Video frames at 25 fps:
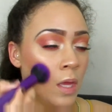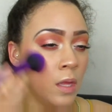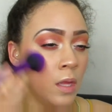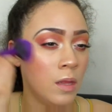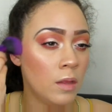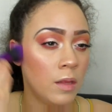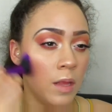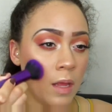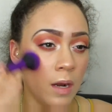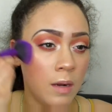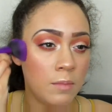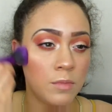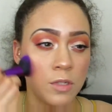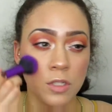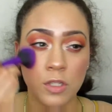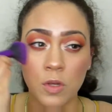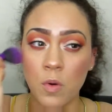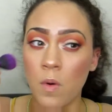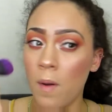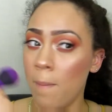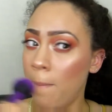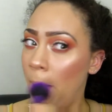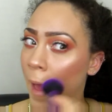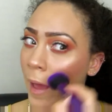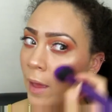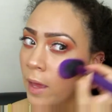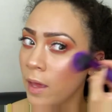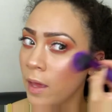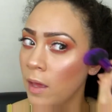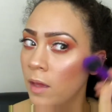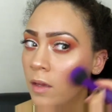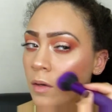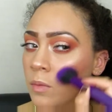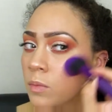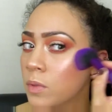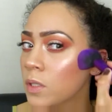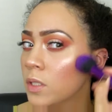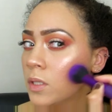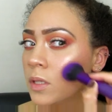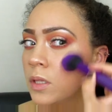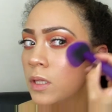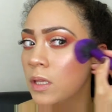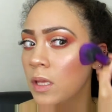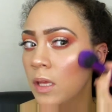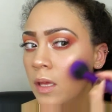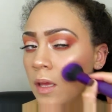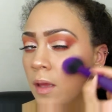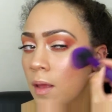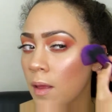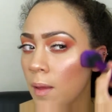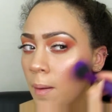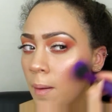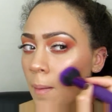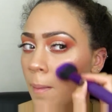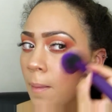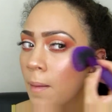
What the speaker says: Then I'm just going back in with the